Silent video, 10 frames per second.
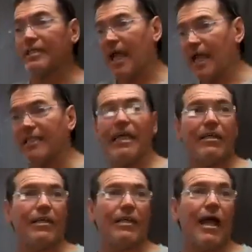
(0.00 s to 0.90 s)
enter
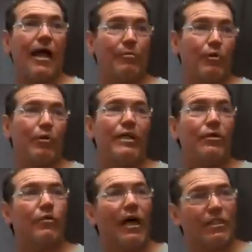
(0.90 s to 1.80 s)
into the game.
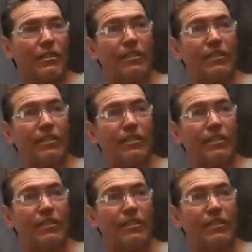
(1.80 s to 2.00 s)
That's the